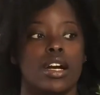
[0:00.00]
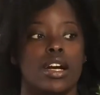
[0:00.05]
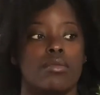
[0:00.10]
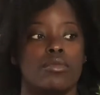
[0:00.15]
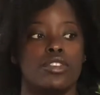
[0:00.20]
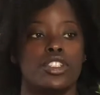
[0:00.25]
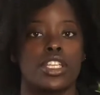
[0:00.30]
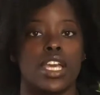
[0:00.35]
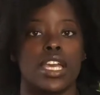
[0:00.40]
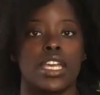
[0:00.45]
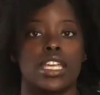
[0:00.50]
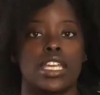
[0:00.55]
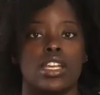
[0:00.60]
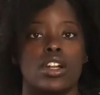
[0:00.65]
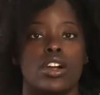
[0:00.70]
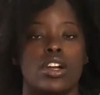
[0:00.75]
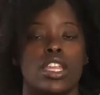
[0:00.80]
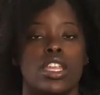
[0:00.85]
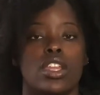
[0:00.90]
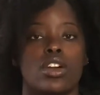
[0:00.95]
checking on
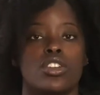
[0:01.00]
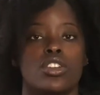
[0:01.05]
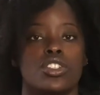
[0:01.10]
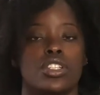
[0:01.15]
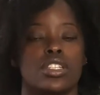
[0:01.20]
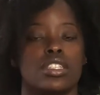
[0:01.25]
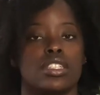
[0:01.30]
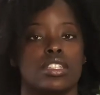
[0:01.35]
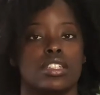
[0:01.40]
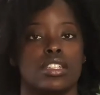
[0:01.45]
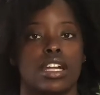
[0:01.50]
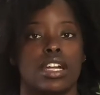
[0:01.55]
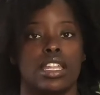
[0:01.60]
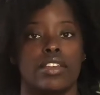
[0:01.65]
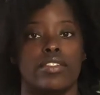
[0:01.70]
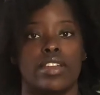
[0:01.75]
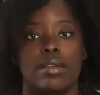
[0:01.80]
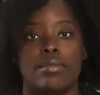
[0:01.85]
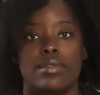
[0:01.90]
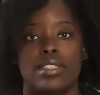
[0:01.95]
it or just kind of
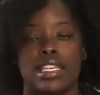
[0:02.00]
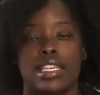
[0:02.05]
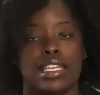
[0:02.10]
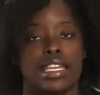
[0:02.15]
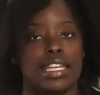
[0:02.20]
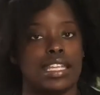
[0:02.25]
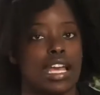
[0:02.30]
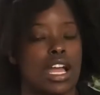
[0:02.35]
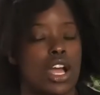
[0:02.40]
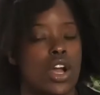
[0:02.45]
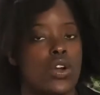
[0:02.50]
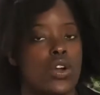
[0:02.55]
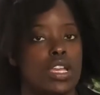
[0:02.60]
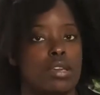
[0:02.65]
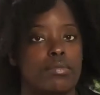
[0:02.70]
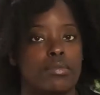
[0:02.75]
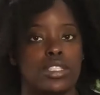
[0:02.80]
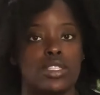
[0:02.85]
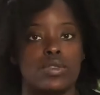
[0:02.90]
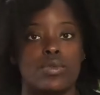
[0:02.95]
emptying it out in
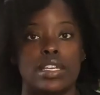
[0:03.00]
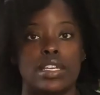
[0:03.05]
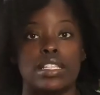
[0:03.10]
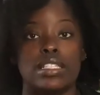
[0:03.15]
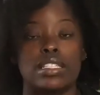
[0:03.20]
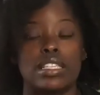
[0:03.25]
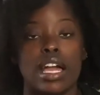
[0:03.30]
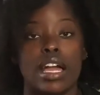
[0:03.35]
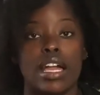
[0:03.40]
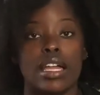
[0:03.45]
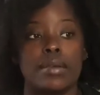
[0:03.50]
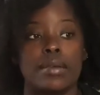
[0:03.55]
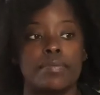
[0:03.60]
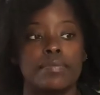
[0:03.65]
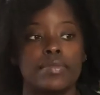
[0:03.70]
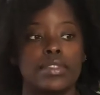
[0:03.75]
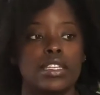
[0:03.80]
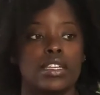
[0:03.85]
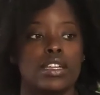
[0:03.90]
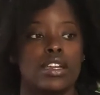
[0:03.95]
between time.
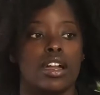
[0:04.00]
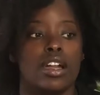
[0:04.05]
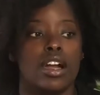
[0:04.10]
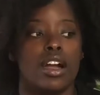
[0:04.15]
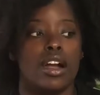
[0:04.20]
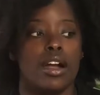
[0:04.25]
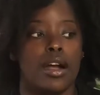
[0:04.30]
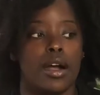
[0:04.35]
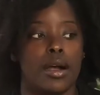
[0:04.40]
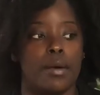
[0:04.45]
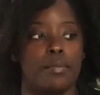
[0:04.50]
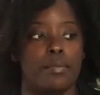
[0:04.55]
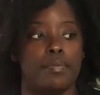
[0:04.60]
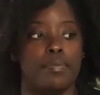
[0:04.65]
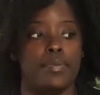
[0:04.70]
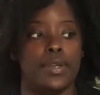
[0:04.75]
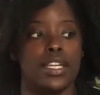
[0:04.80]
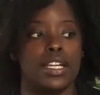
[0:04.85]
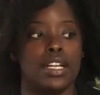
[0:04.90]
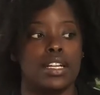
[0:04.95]

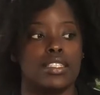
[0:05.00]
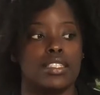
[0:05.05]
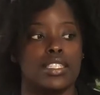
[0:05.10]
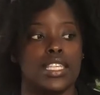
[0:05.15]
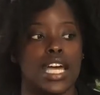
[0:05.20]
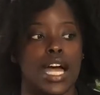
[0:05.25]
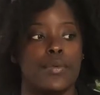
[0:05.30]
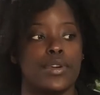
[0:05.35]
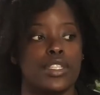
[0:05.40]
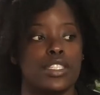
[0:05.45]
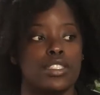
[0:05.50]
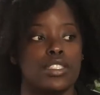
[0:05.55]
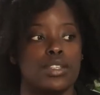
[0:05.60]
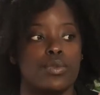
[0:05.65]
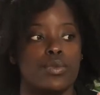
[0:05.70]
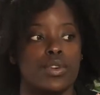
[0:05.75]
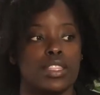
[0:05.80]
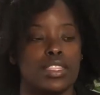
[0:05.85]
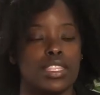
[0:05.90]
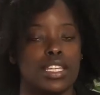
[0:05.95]
Because that was the
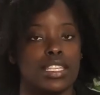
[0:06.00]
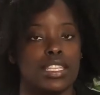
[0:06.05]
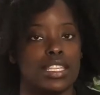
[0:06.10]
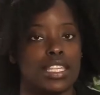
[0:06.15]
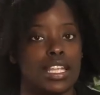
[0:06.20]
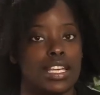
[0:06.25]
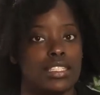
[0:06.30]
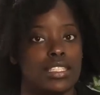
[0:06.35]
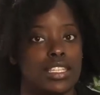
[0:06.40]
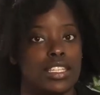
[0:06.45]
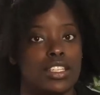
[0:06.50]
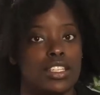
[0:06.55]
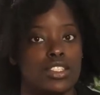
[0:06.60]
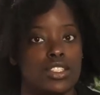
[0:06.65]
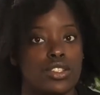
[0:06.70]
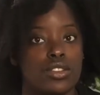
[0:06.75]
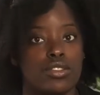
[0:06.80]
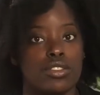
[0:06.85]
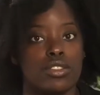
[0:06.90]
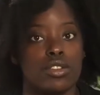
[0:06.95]
one thing that I didn't
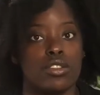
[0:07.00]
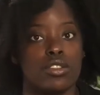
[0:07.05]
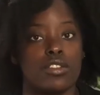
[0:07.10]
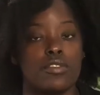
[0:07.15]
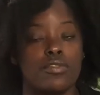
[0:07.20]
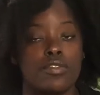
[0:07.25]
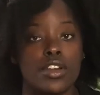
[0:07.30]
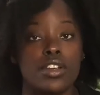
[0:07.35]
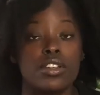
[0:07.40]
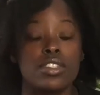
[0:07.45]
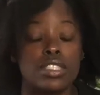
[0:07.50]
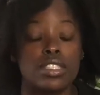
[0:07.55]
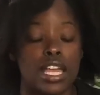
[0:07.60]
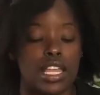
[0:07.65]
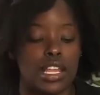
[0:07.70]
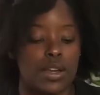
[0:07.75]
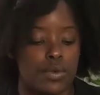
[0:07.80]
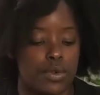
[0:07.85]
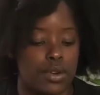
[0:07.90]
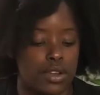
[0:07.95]
do. So the first night I
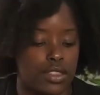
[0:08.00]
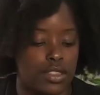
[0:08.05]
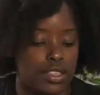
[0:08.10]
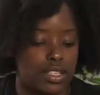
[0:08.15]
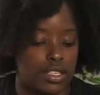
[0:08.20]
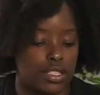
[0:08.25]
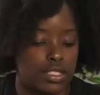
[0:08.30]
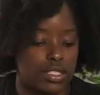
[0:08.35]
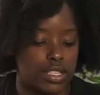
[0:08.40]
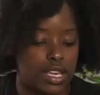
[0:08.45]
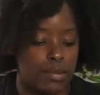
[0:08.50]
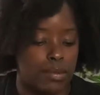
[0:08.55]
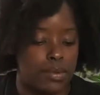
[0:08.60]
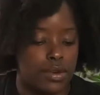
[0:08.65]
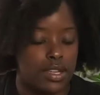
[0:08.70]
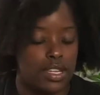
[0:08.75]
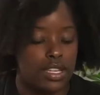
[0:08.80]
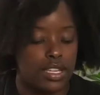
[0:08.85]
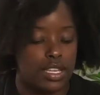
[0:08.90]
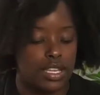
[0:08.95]
wore this, I put
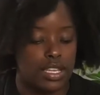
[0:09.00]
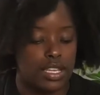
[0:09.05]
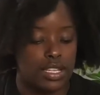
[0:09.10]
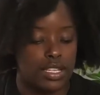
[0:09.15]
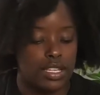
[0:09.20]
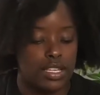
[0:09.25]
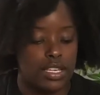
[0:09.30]
it in,